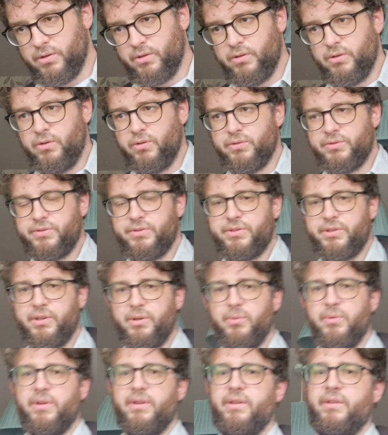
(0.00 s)
all to
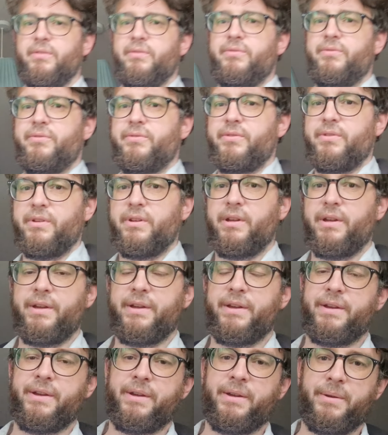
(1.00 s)
do with
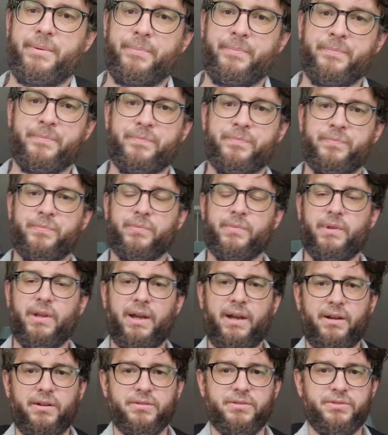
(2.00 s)
um,
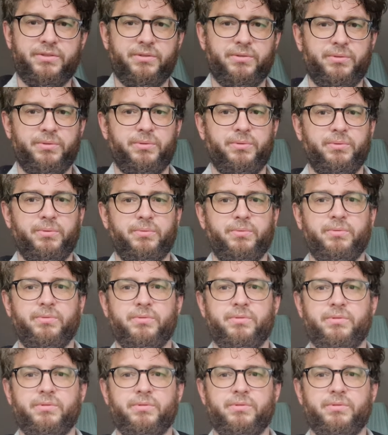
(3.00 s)
how to.